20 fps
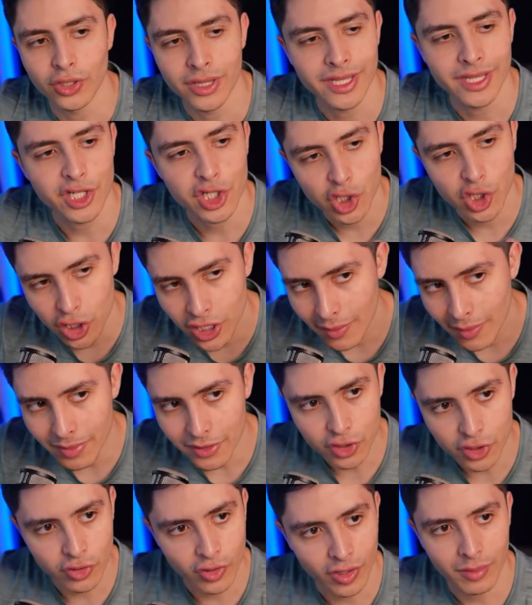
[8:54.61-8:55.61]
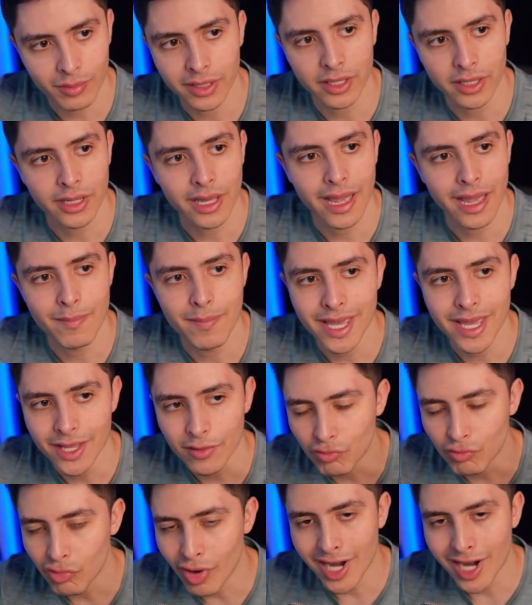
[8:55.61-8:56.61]
they should not be scrambling and
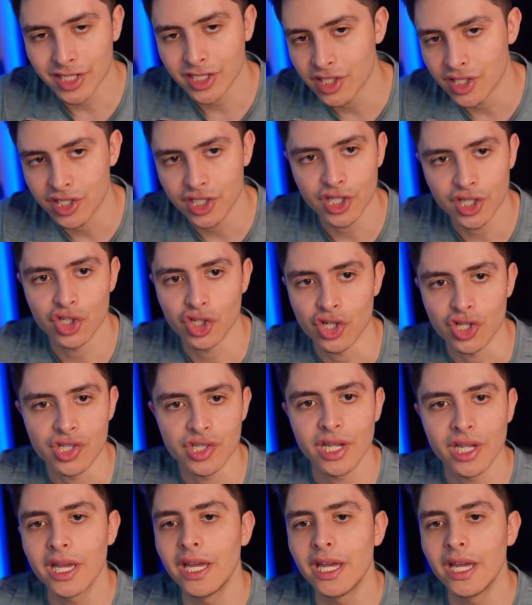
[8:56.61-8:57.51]
making rash decisions